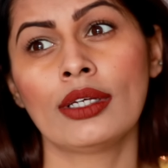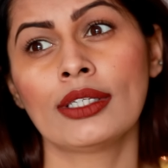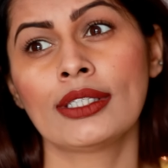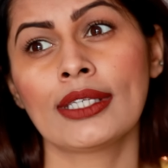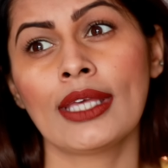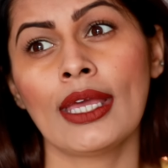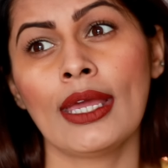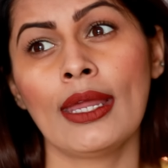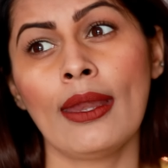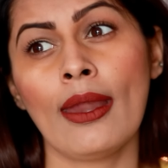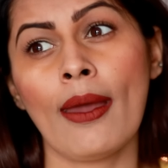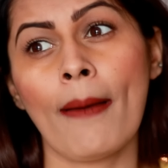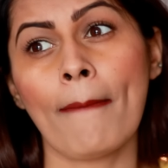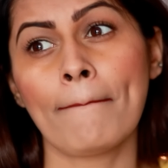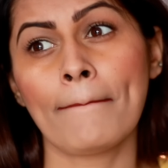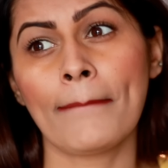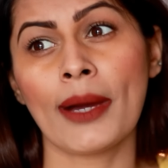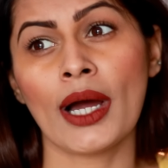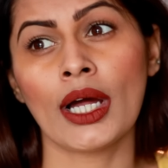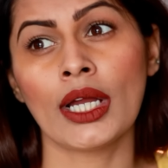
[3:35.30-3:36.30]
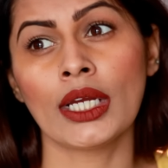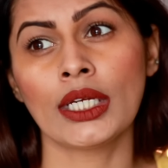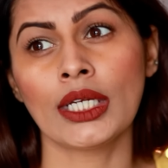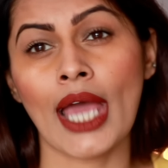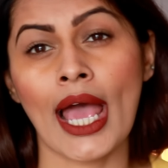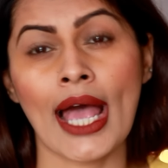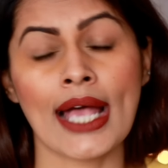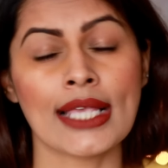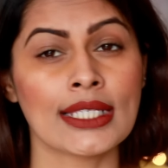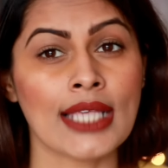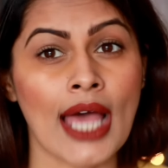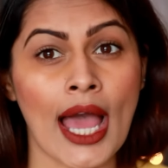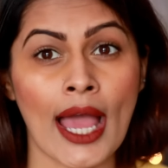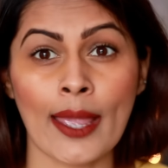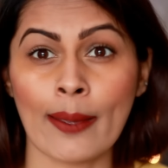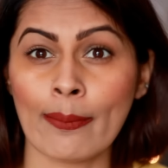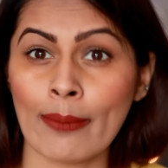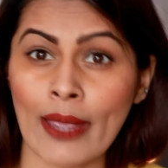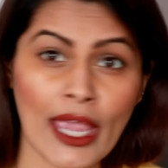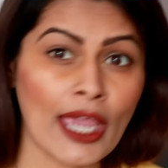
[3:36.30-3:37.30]
skin but as
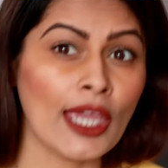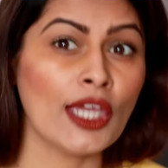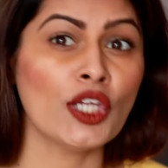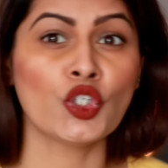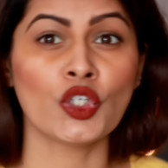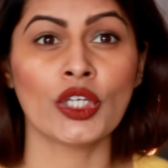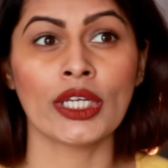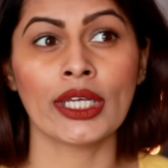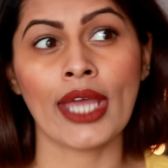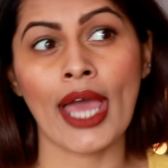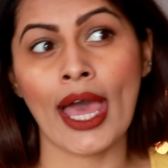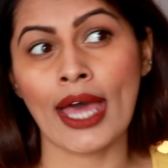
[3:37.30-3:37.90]
I am aging